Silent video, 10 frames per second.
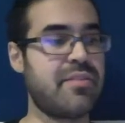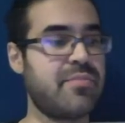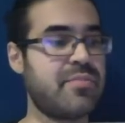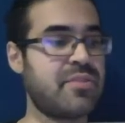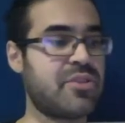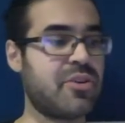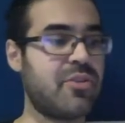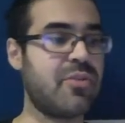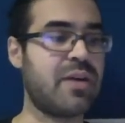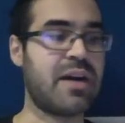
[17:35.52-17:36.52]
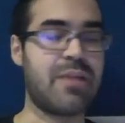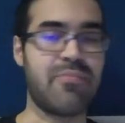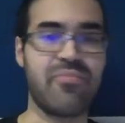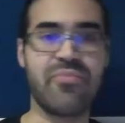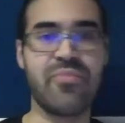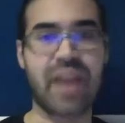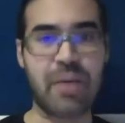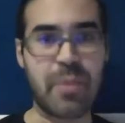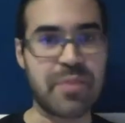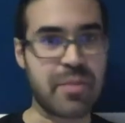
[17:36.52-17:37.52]
So I
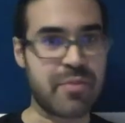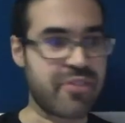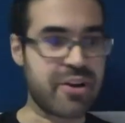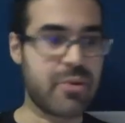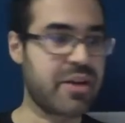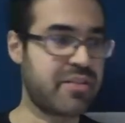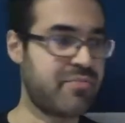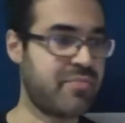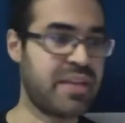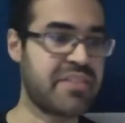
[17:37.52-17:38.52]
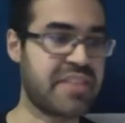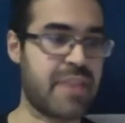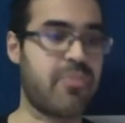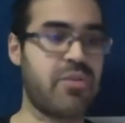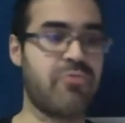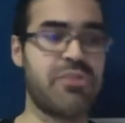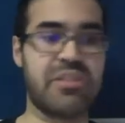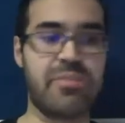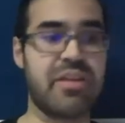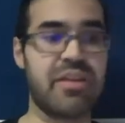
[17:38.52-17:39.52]
whipped up a very quick example of what
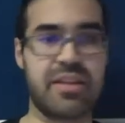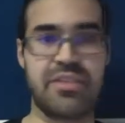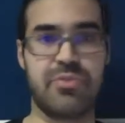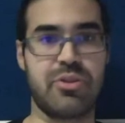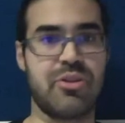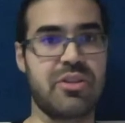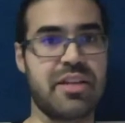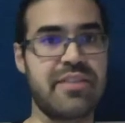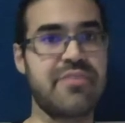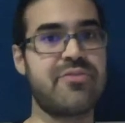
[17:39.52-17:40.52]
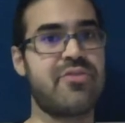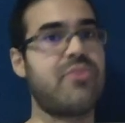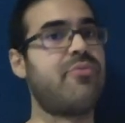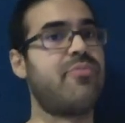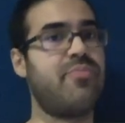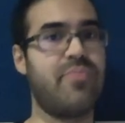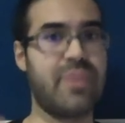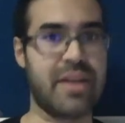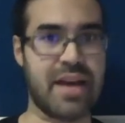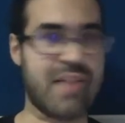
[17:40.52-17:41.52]
something like this would look like. So
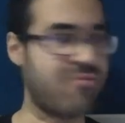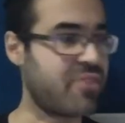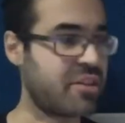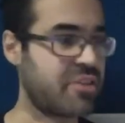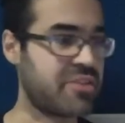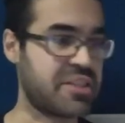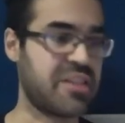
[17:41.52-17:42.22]
I have a little CLI